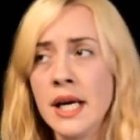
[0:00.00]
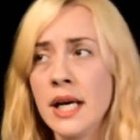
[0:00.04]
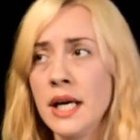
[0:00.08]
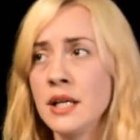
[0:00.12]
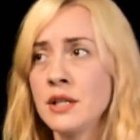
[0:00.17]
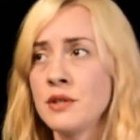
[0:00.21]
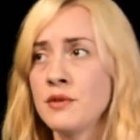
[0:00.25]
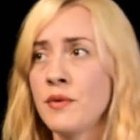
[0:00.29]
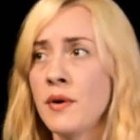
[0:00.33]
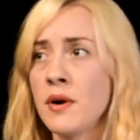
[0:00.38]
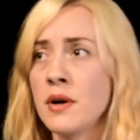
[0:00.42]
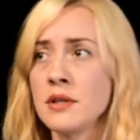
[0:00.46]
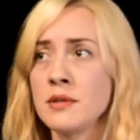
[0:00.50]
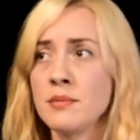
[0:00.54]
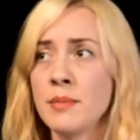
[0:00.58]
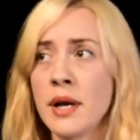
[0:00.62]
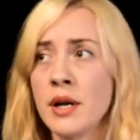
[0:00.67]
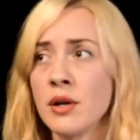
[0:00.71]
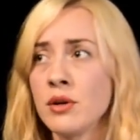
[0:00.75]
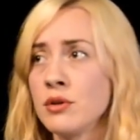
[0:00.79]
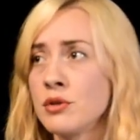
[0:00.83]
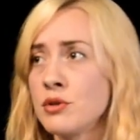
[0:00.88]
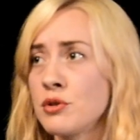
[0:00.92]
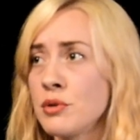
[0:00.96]
as far as
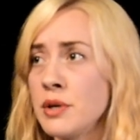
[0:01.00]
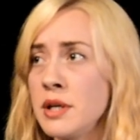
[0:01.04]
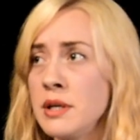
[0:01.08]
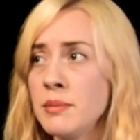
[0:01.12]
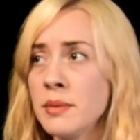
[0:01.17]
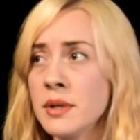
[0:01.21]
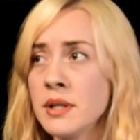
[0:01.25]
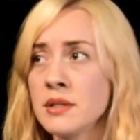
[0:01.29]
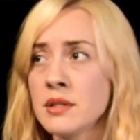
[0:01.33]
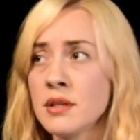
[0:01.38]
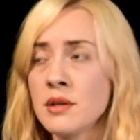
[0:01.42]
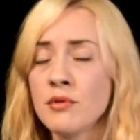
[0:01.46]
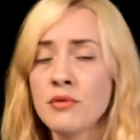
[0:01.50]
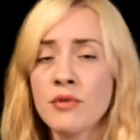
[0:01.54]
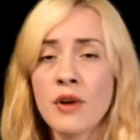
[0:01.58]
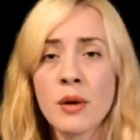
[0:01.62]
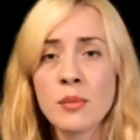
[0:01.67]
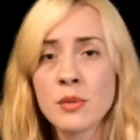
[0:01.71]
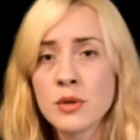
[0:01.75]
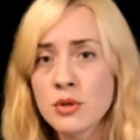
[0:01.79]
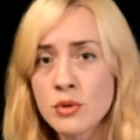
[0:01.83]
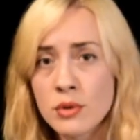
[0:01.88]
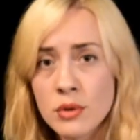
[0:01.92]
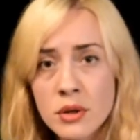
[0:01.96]
medical treatments and
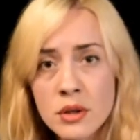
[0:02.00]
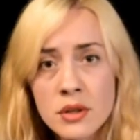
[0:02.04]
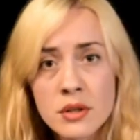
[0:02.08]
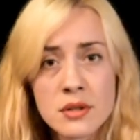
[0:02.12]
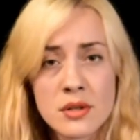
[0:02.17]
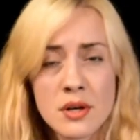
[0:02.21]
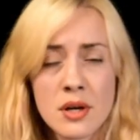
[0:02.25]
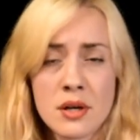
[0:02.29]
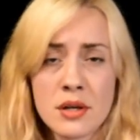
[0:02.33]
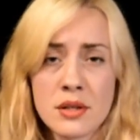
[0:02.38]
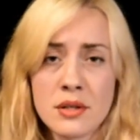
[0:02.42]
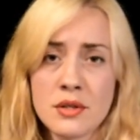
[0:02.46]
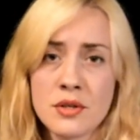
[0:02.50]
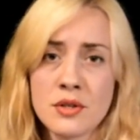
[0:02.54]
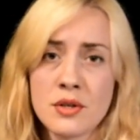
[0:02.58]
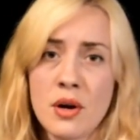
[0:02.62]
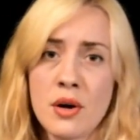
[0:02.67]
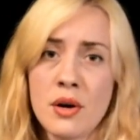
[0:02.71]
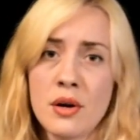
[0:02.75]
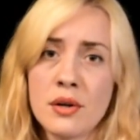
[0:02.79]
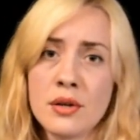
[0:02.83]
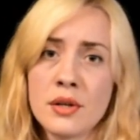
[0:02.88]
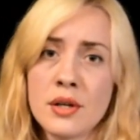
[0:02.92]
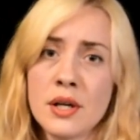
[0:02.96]
pharmaceuticals are
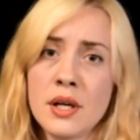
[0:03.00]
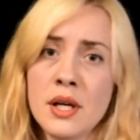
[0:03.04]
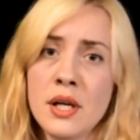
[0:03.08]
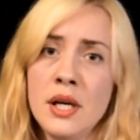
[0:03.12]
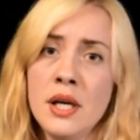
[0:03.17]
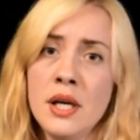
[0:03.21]
concerned.